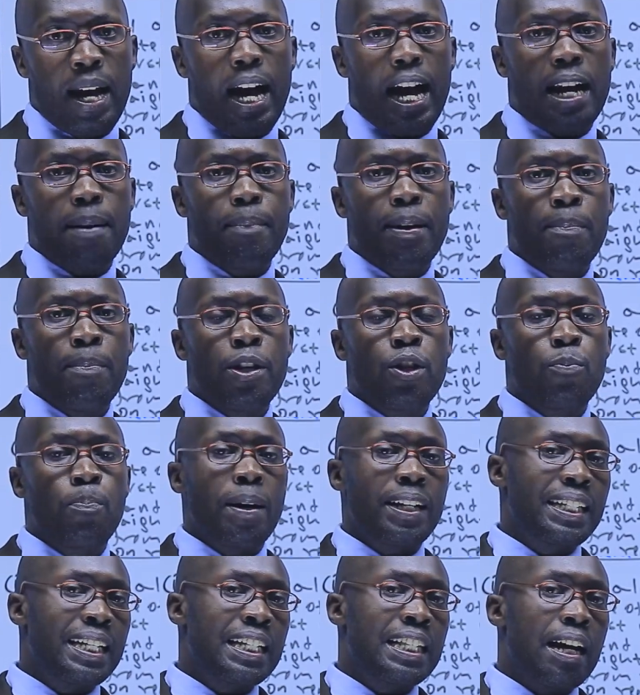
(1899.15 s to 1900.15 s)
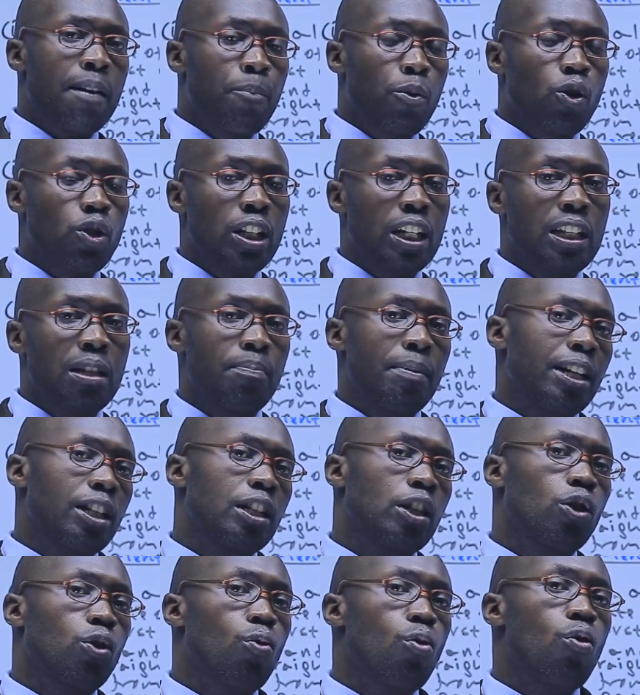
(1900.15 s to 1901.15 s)
and maybe you purchased a processing
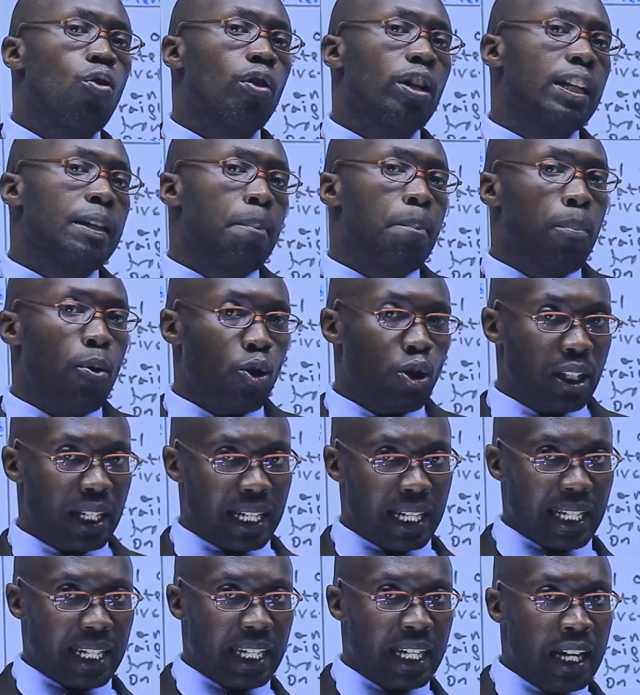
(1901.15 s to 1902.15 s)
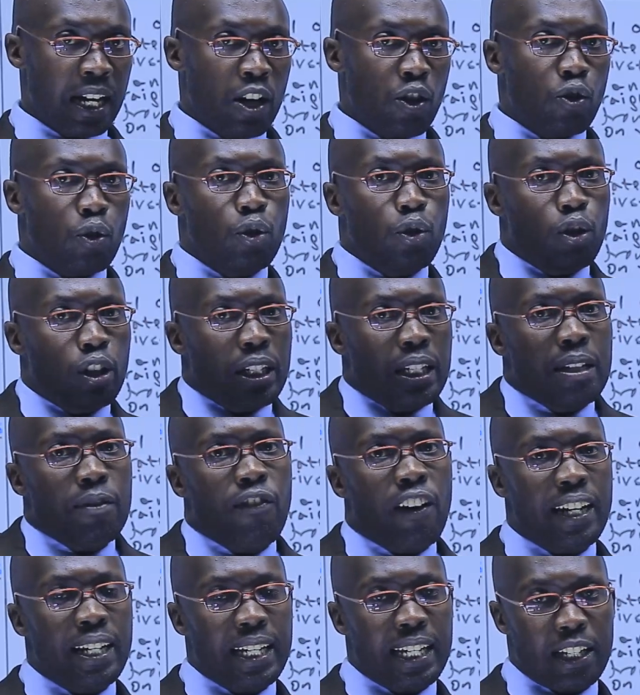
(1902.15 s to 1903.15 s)
machine through importing it, so you didn't
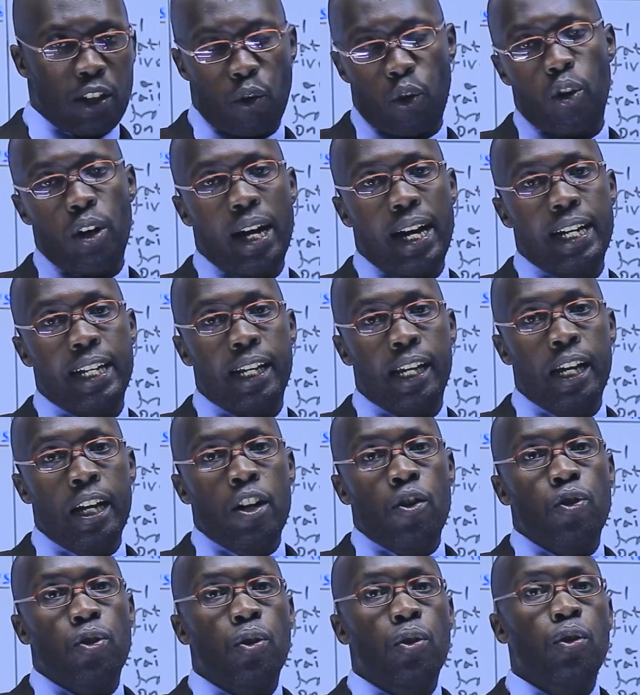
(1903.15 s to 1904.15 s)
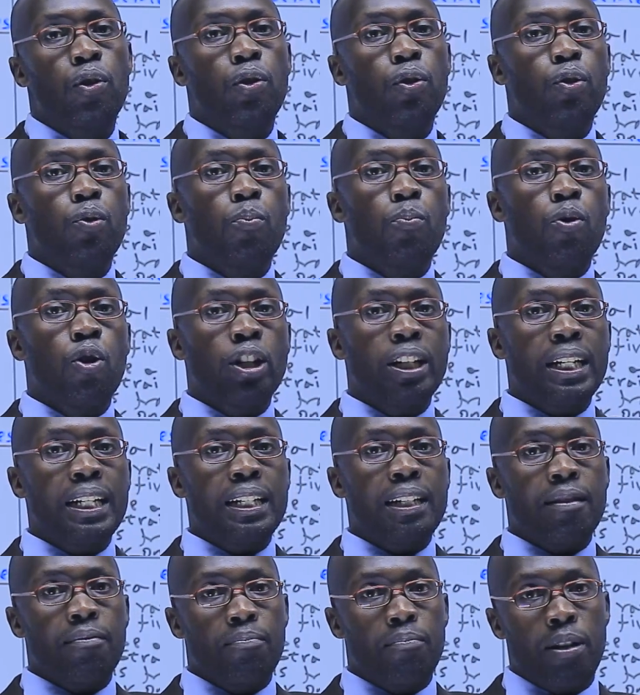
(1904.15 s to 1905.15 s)
find it locally, so you bought
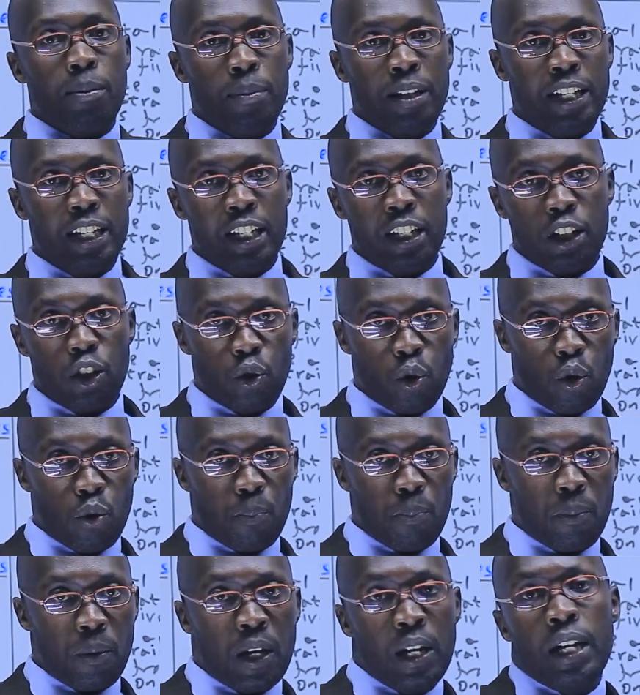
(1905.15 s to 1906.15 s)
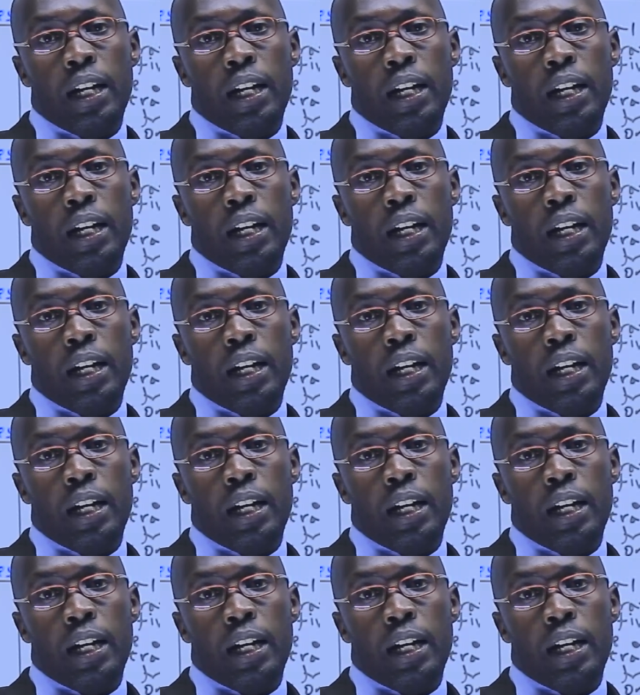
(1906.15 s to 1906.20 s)
it maybe in Europe.